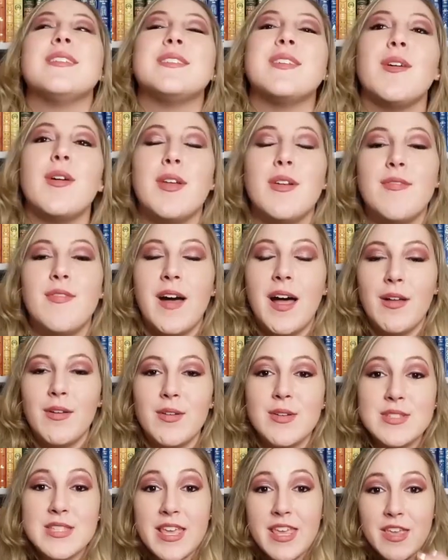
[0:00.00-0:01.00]
so it
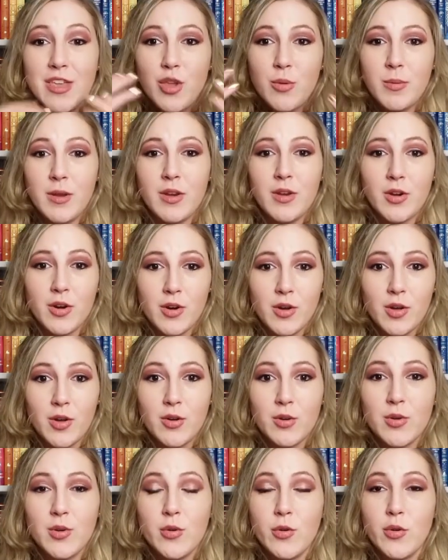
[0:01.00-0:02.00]
follows a human
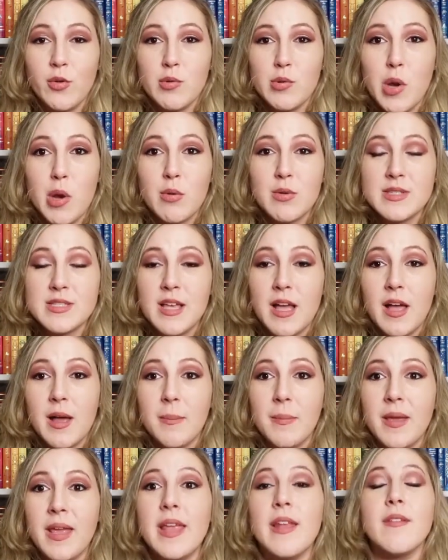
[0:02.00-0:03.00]
girl who grows
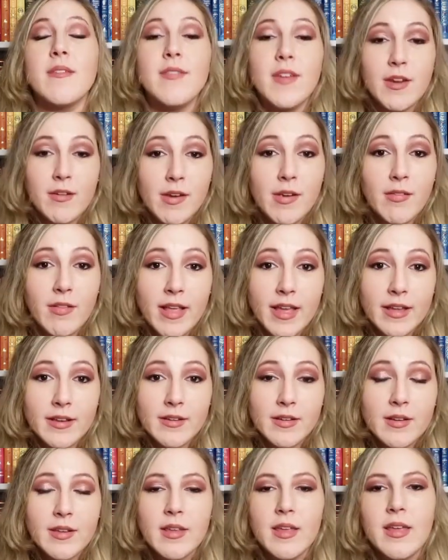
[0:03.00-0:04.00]
up in
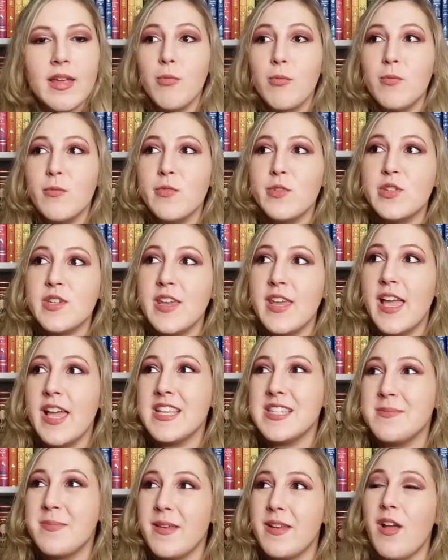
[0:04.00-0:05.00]
fairyland. She
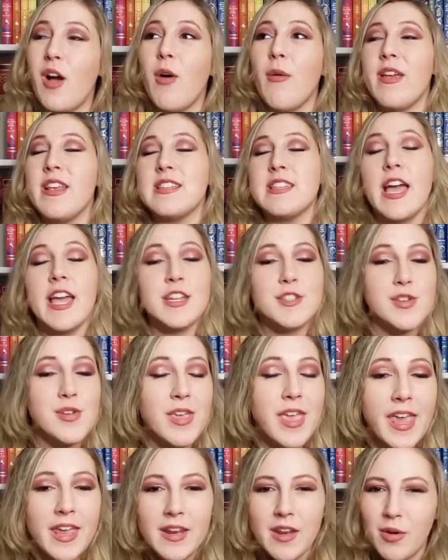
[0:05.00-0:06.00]
has been always
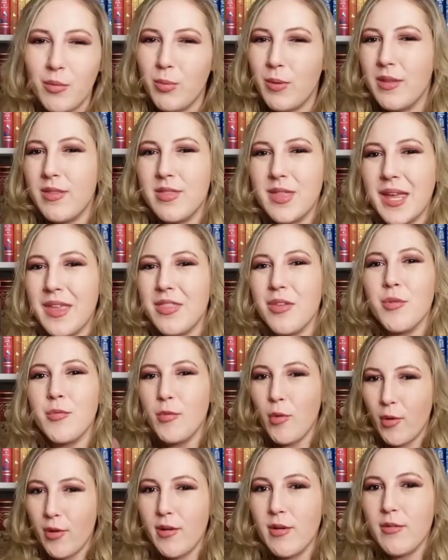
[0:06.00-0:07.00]
educated with like the
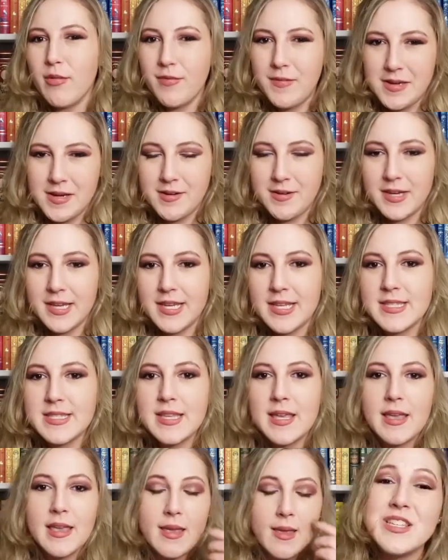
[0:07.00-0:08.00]
royal fairies.
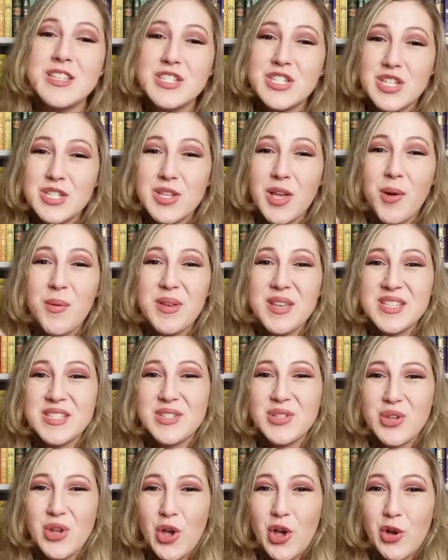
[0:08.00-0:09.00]
She's
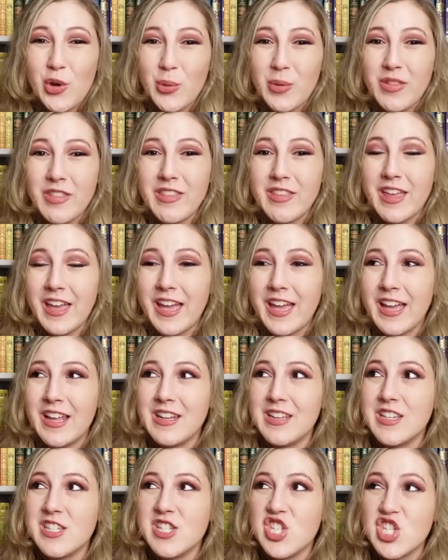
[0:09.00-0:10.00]
always known that
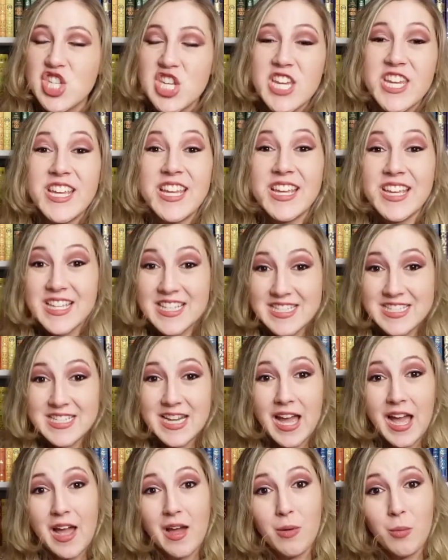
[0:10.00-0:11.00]
she is
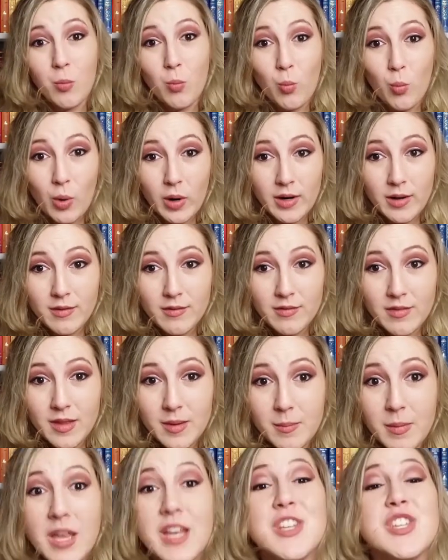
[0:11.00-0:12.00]
not one of
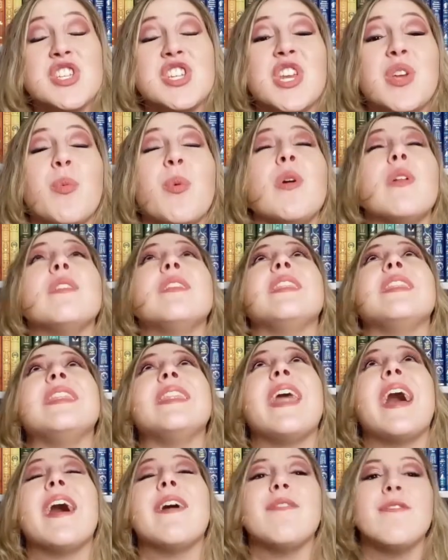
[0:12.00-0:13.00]
them, and she will
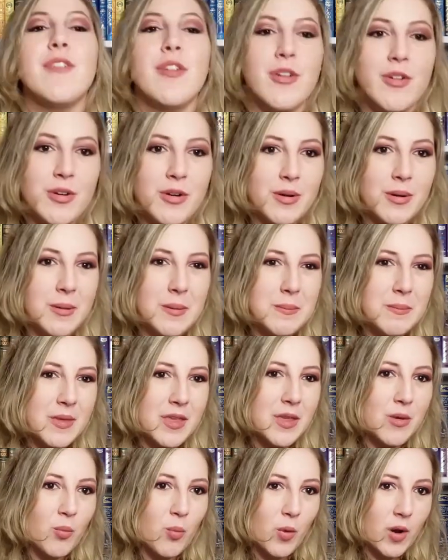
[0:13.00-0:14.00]
never
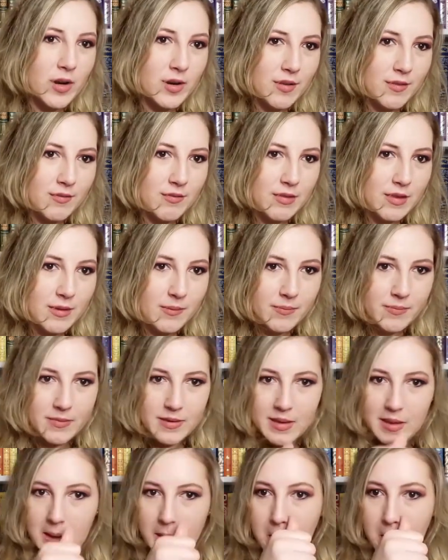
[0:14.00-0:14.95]
be one of them.